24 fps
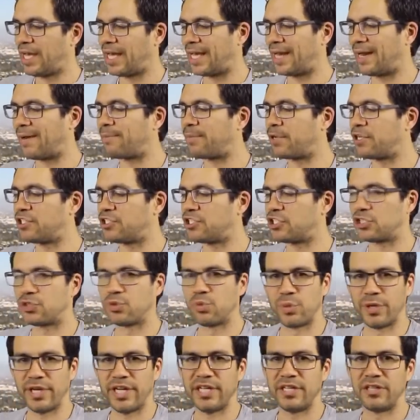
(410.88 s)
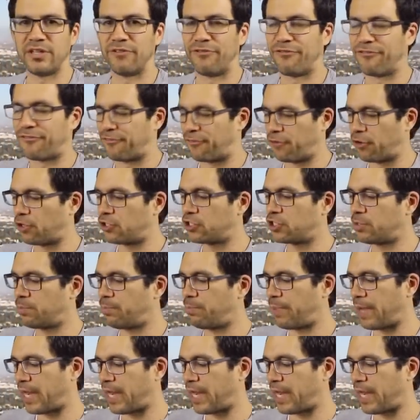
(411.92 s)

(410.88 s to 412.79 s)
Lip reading: and I'm gonna just read the first